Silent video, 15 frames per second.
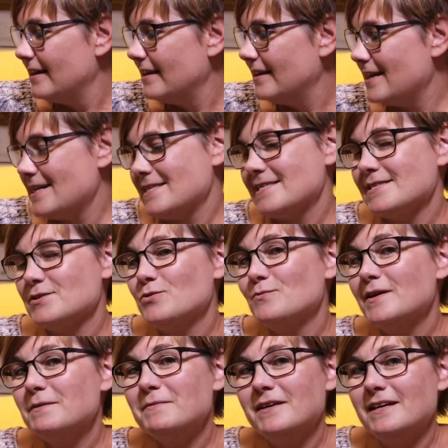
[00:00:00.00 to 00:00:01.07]
Yes, so
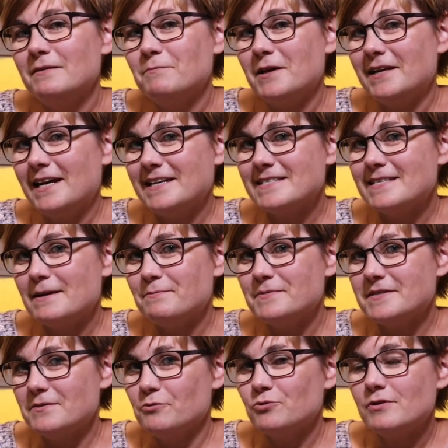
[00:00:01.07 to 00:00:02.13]
maybe in my next
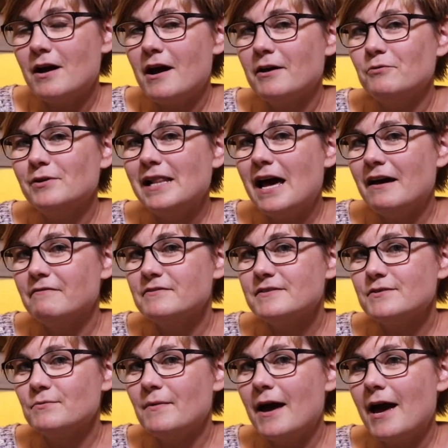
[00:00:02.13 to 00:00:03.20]
episode I will have
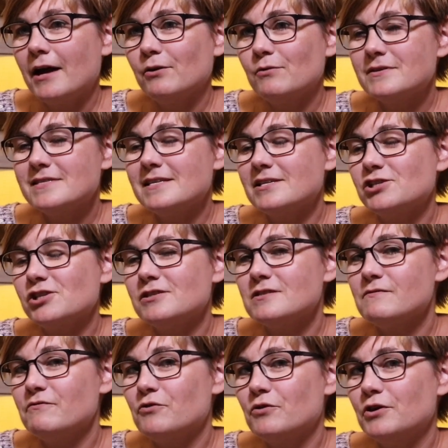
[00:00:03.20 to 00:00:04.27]
some acquisitions
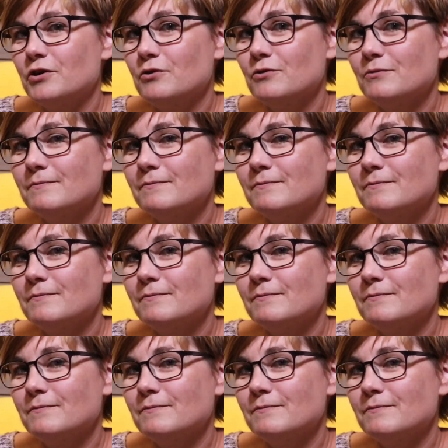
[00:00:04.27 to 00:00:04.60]
for you.